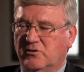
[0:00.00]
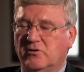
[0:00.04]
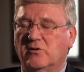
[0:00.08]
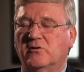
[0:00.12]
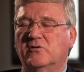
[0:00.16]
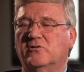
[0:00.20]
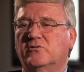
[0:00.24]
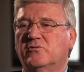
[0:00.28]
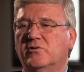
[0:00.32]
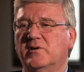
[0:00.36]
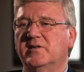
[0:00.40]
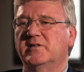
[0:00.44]

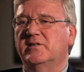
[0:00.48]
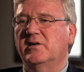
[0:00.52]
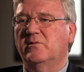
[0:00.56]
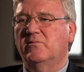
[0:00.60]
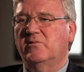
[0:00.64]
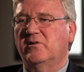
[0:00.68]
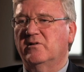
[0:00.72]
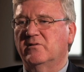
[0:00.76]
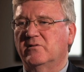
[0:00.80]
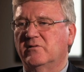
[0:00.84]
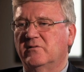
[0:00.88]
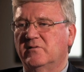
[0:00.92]
took
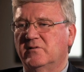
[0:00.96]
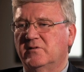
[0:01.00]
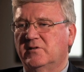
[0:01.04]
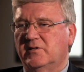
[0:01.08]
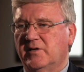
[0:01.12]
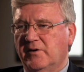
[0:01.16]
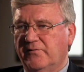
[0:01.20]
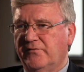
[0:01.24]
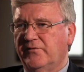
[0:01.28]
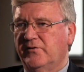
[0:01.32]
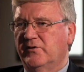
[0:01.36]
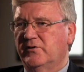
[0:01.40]
21
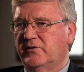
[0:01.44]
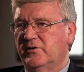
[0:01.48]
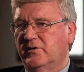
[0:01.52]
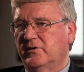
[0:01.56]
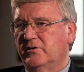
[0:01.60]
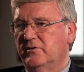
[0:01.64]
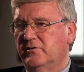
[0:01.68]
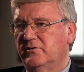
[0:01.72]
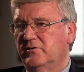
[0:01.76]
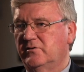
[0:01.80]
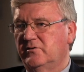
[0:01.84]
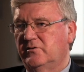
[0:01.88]
different
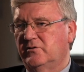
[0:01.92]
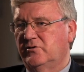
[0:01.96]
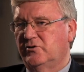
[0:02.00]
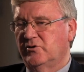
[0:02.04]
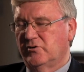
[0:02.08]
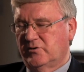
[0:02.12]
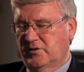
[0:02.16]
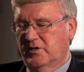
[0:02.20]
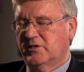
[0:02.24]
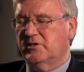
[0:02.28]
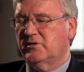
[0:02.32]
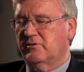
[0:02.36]

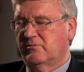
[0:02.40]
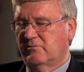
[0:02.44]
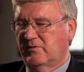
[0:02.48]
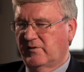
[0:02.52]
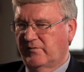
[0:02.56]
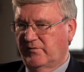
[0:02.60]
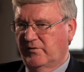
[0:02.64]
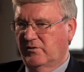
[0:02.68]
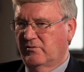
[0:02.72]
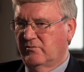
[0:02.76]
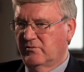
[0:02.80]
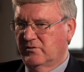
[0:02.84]
judicial
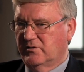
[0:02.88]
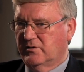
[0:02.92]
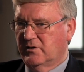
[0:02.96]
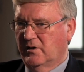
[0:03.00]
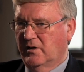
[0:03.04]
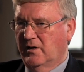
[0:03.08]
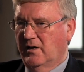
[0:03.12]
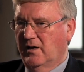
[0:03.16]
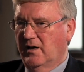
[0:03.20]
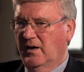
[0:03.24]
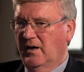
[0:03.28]
reviews